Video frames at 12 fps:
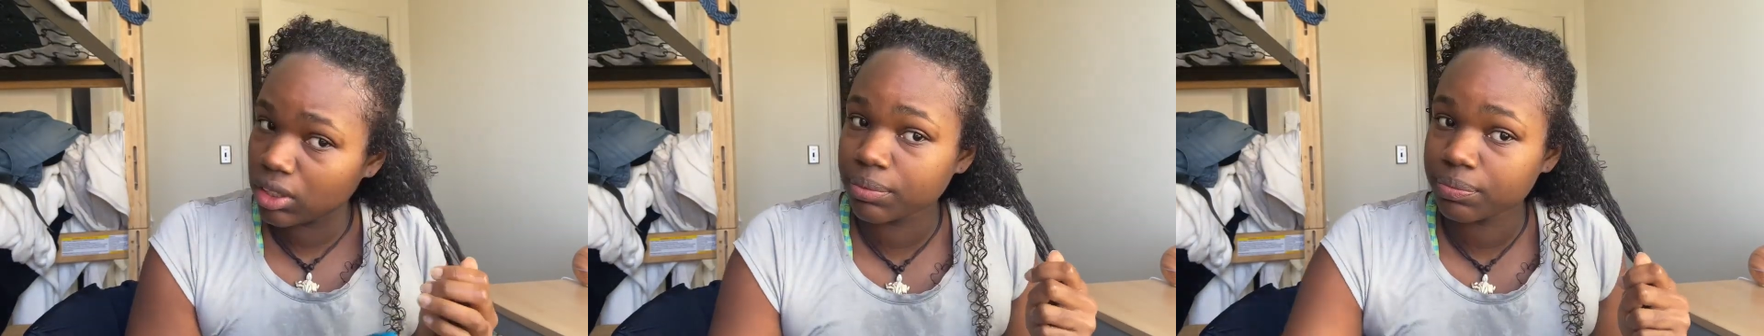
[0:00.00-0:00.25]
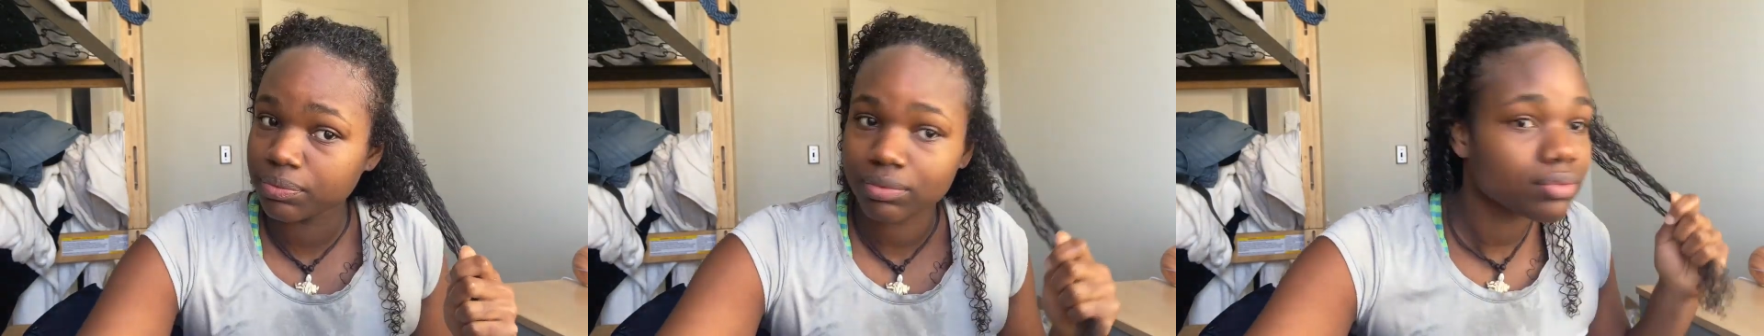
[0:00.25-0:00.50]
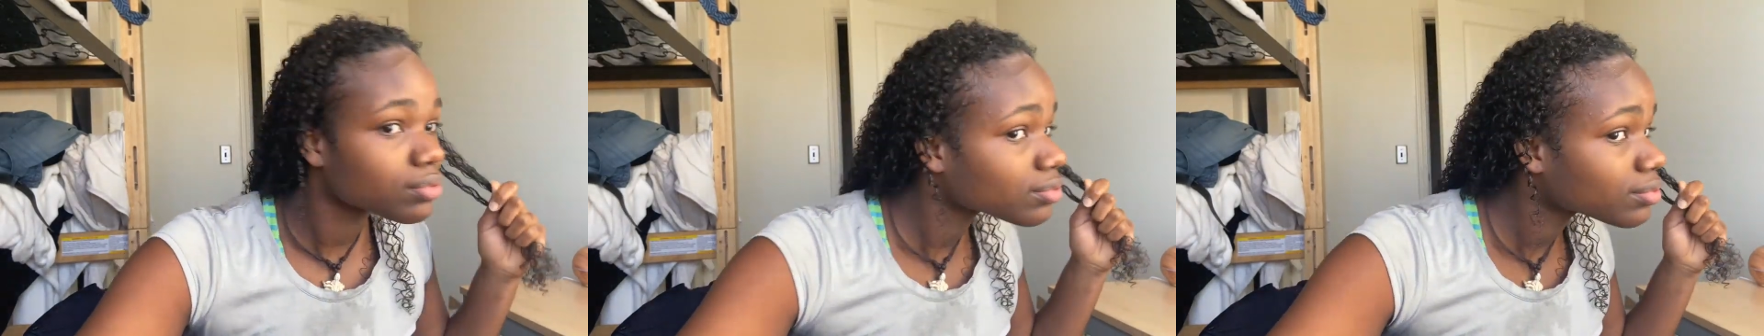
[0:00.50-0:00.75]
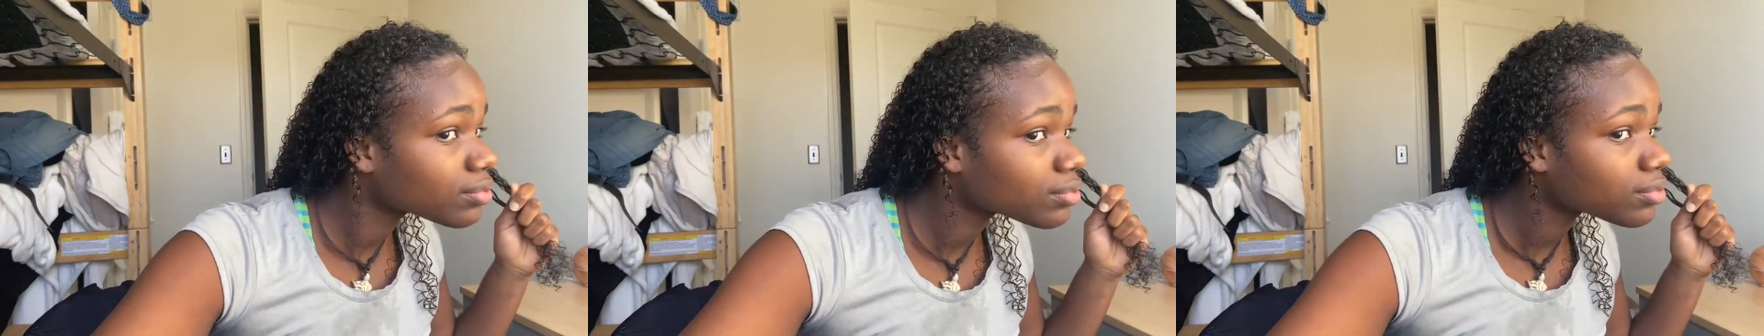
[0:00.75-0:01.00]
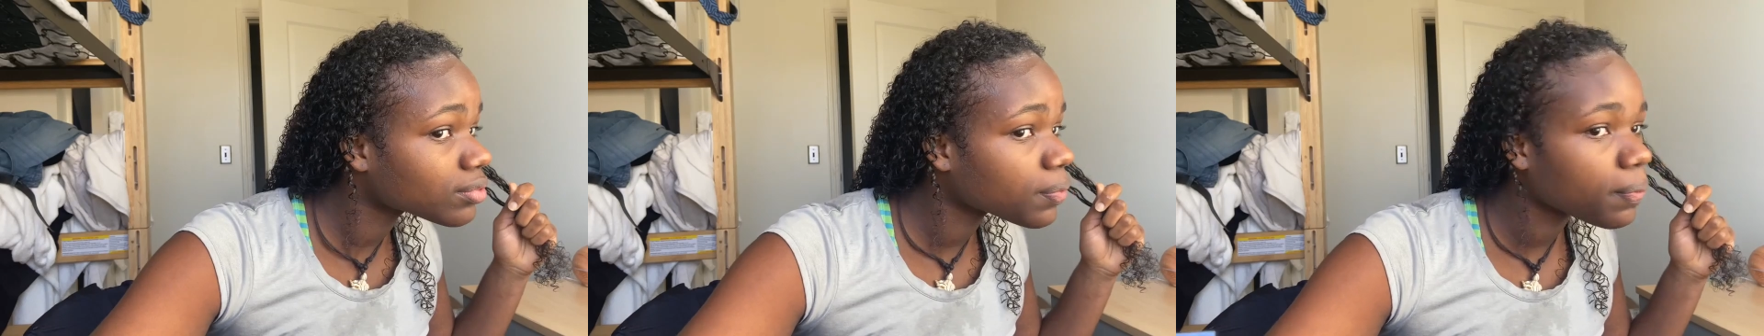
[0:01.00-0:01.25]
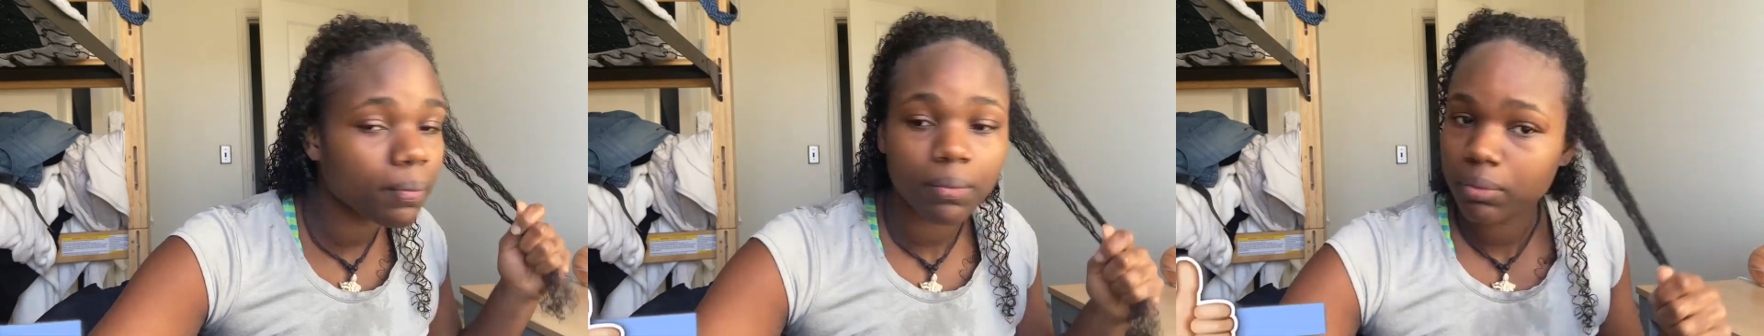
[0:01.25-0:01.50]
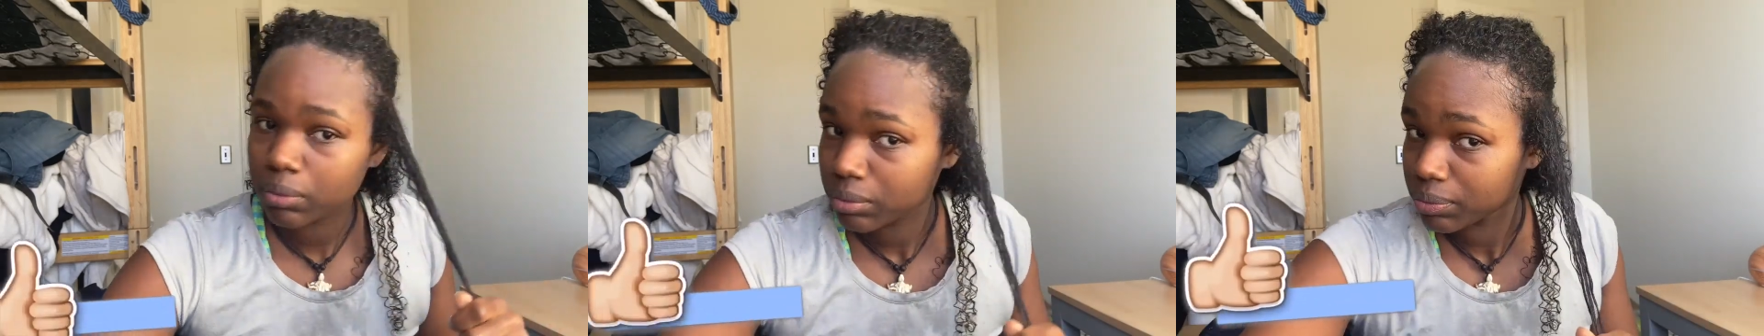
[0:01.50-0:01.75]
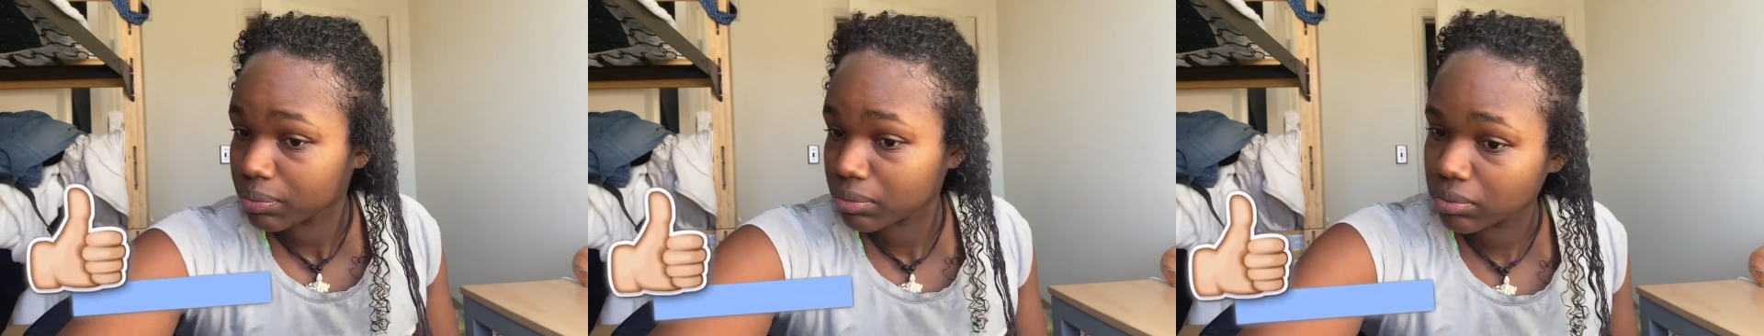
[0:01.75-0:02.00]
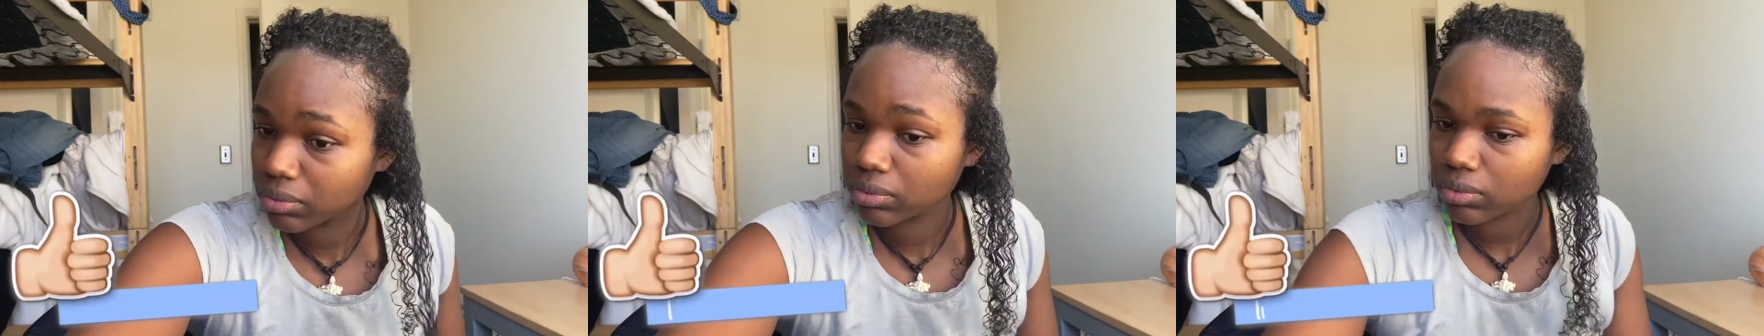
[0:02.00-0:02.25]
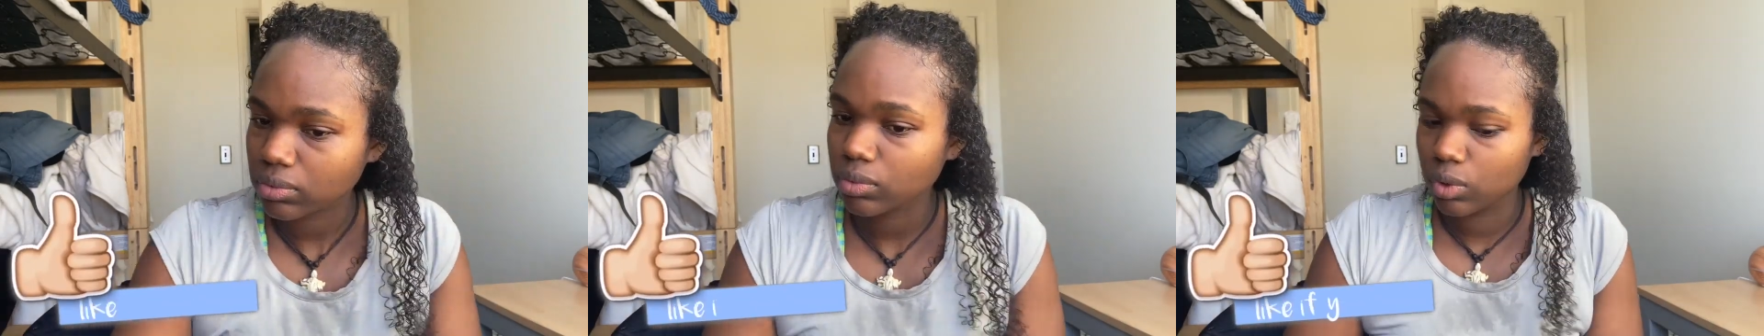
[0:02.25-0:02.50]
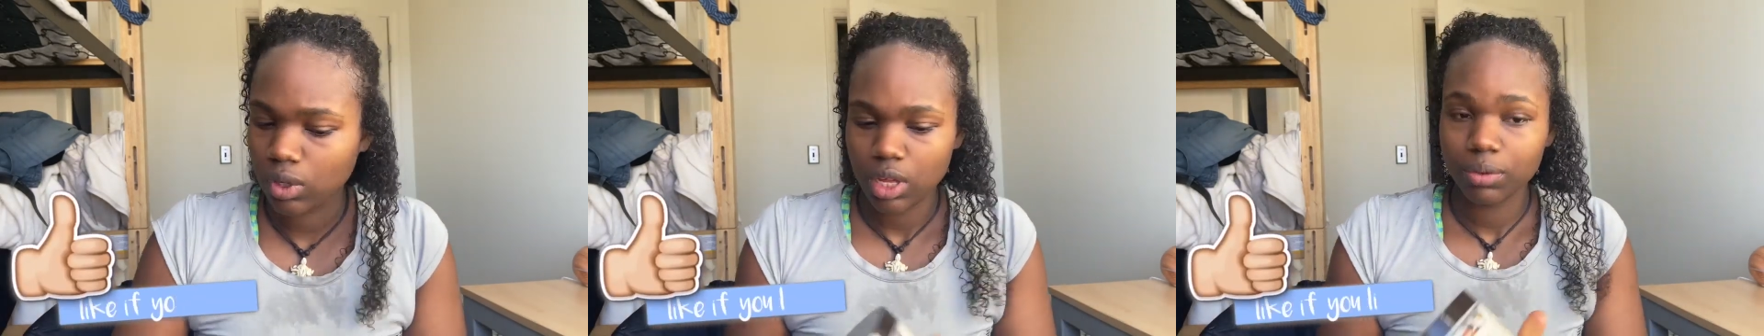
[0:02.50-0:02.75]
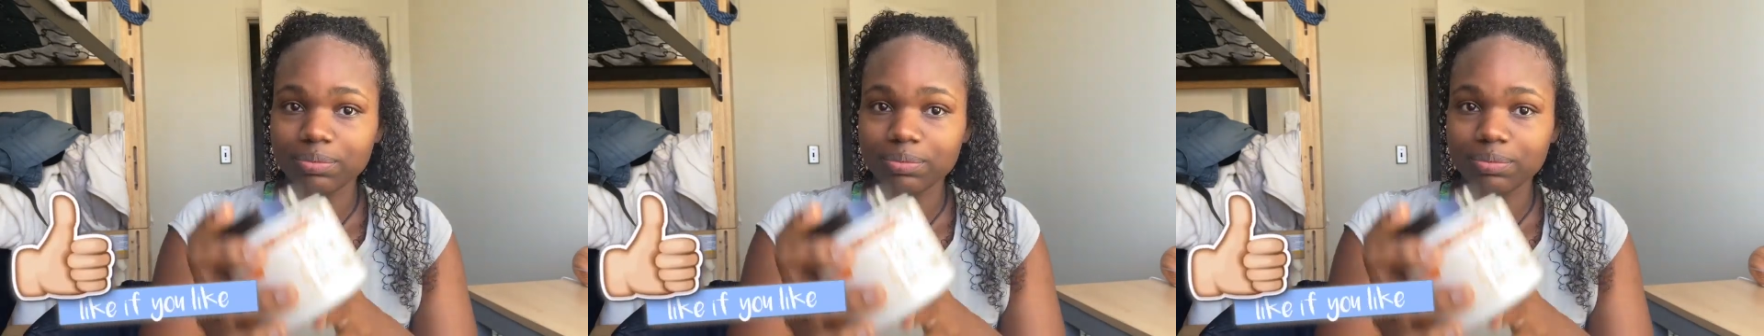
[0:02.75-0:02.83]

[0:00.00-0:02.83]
piece of the side of my hair so that